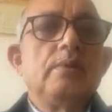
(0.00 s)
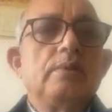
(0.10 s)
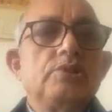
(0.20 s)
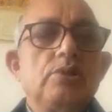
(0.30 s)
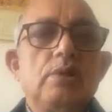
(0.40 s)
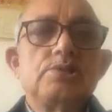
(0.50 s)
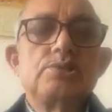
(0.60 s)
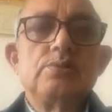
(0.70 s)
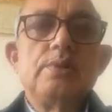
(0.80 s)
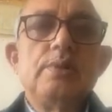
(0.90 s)
short
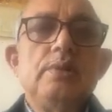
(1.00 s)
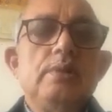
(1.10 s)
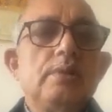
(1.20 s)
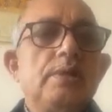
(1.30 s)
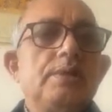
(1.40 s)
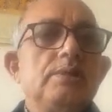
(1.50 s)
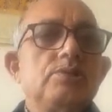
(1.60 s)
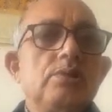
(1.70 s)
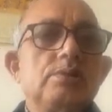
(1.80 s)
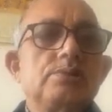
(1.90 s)
story, writing
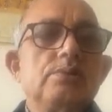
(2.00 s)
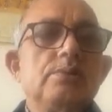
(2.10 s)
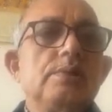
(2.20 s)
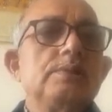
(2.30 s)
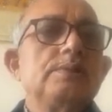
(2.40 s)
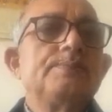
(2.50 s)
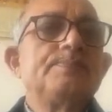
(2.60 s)
short stories.